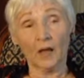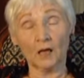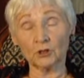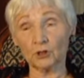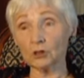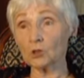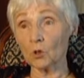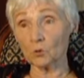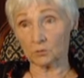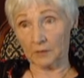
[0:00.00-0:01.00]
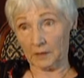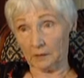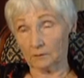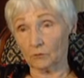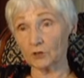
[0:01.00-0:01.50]
And she told me
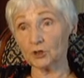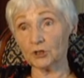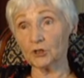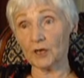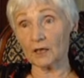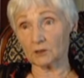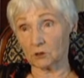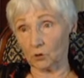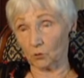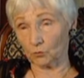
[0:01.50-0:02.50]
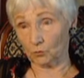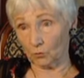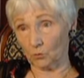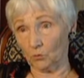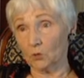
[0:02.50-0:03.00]
what she had to go
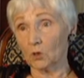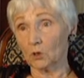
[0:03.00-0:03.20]
through,